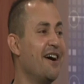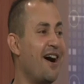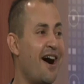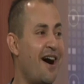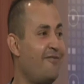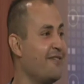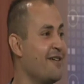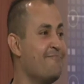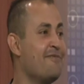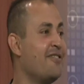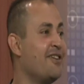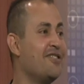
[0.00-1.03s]
of
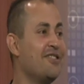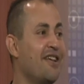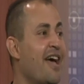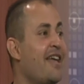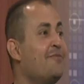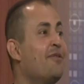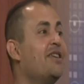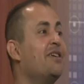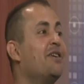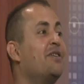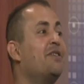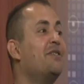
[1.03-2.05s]
immigration anybody
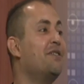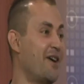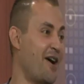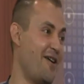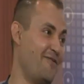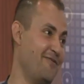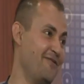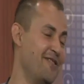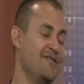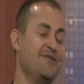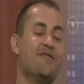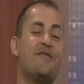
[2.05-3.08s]
heard of.
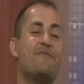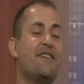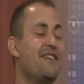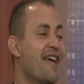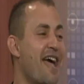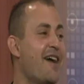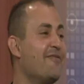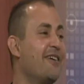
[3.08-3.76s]
Nobody ever